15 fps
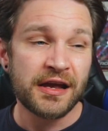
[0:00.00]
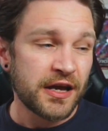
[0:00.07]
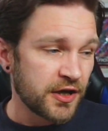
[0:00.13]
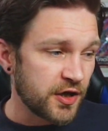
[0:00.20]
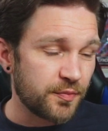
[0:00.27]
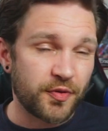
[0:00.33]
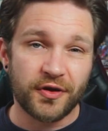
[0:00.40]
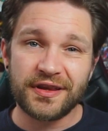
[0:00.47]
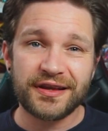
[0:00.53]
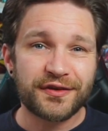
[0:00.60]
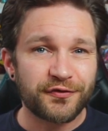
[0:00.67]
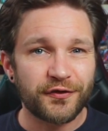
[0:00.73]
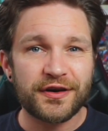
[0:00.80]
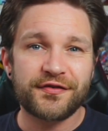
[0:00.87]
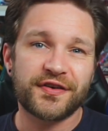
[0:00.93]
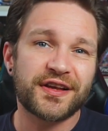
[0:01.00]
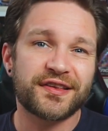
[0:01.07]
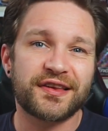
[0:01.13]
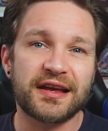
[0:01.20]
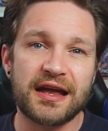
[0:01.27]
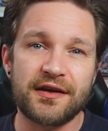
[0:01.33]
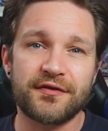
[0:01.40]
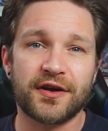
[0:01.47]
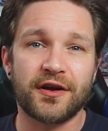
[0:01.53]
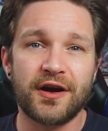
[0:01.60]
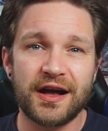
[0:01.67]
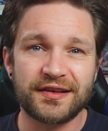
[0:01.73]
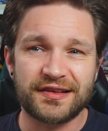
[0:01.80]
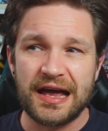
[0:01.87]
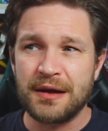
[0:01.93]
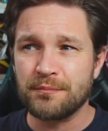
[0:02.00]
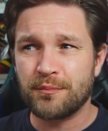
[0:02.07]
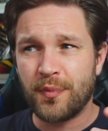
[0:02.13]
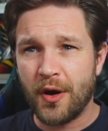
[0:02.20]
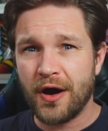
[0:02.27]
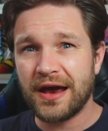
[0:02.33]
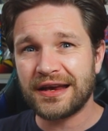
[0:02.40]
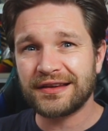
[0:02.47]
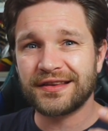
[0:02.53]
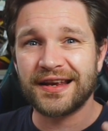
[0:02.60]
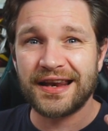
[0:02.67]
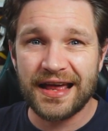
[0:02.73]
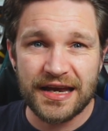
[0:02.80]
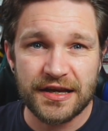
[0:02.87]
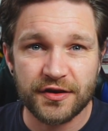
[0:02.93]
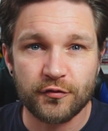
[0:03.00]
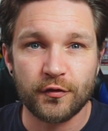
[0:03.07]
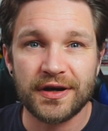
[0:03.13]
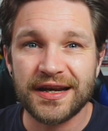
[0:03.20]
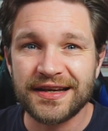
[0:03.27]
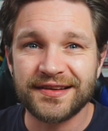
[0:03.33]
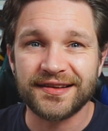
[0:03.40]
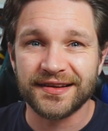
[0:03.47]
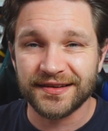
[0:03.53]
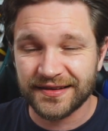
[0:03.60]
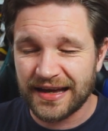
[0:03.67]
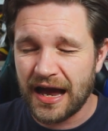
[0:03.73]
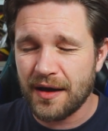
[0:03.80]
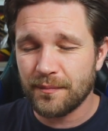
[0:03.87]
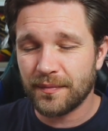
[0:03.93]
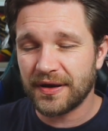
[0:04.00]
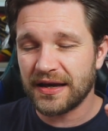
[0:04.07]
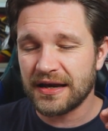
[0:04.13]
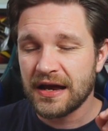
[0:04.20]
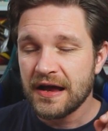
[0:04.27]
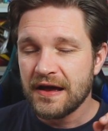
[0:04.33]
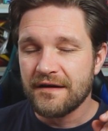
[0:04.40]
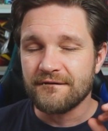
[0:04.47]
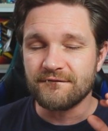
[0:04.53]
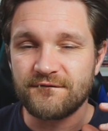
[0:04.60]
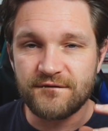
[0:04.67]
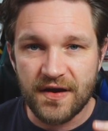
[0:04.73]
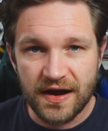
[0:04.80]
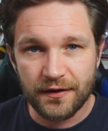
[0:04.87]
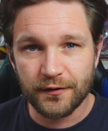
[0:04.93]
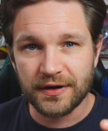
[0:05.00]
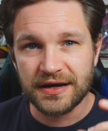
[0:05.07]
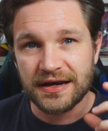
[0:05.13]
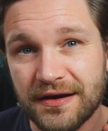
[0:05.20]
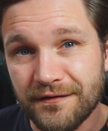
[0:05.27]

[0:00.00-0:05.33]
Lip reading: You put these three things together, guys, and buying the latest releases can be very,